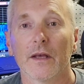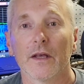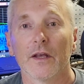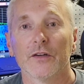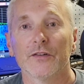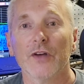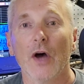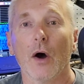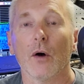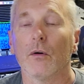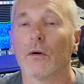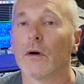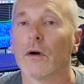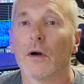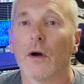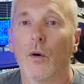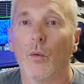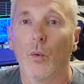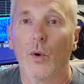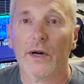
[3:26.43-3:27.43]
So
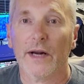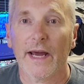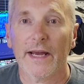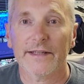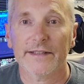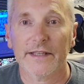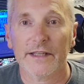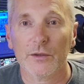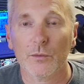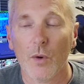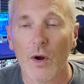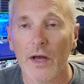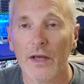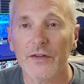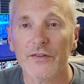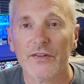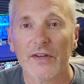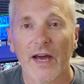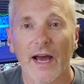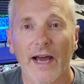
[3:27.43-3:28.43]
what I did
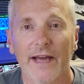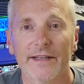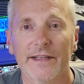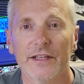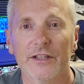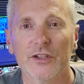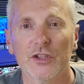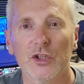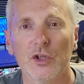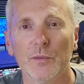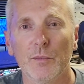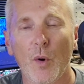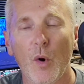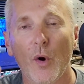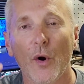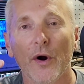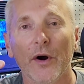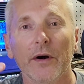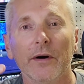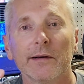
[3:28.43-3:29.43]
was I did 2
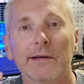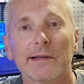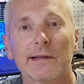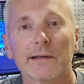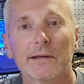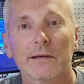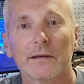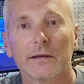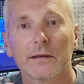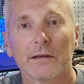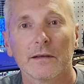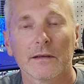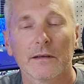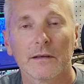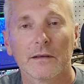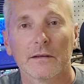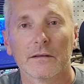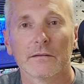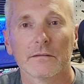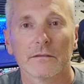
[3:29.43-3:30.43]
more.
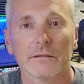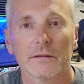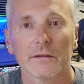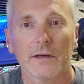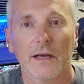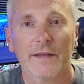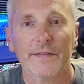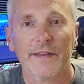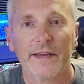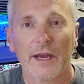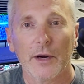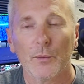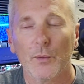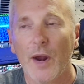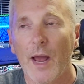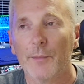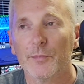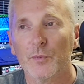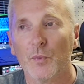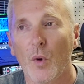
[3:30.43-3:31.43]
I think I
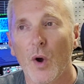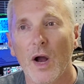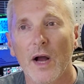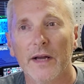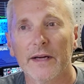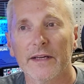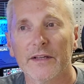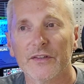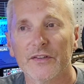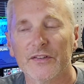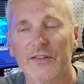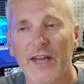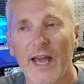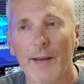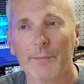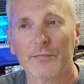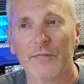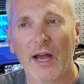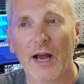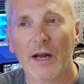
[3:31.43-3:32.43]
wrapped one and
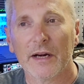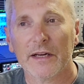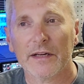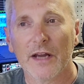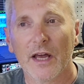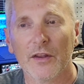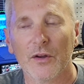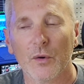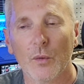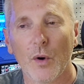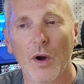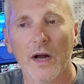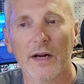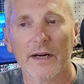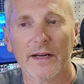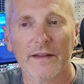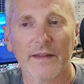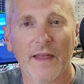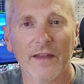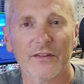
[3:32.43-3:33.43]
snapped on another
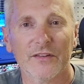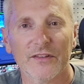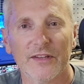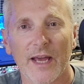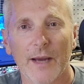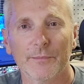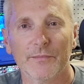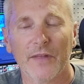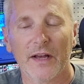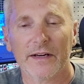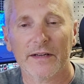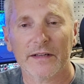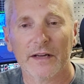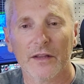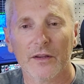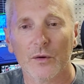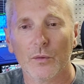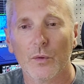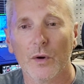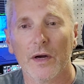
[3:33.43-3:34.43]
one, and then snapped on
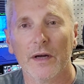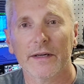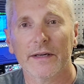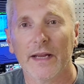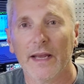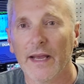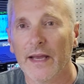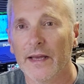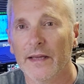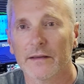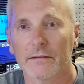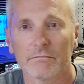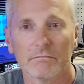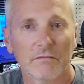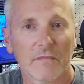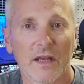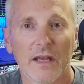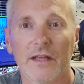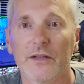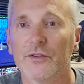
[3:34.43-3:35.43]
another one, and
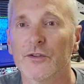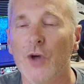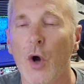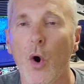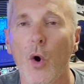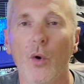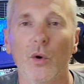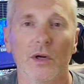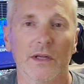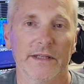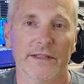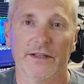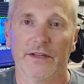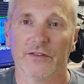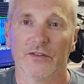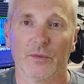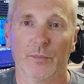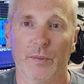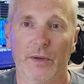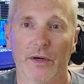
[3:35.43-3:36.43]
totally
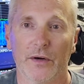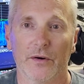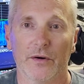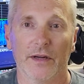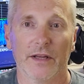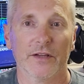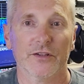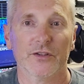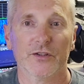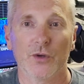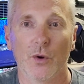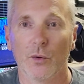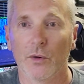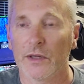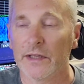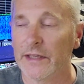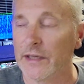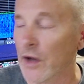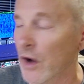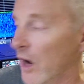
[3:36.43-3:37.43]
disappeared. It's
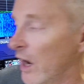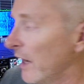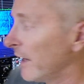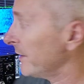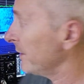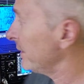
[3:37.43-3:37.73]
totally gone.